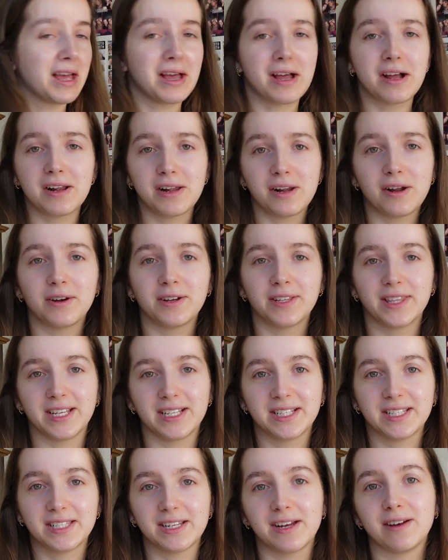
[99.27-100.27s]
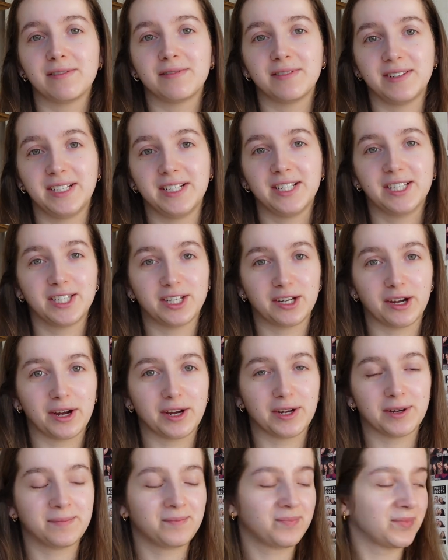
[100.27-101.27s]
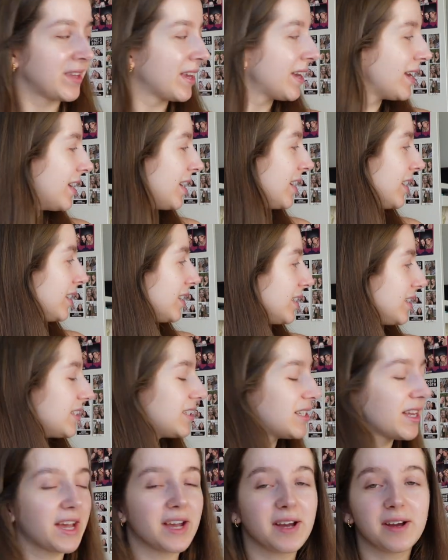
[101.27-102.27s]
a lot of this stuff needs to go. So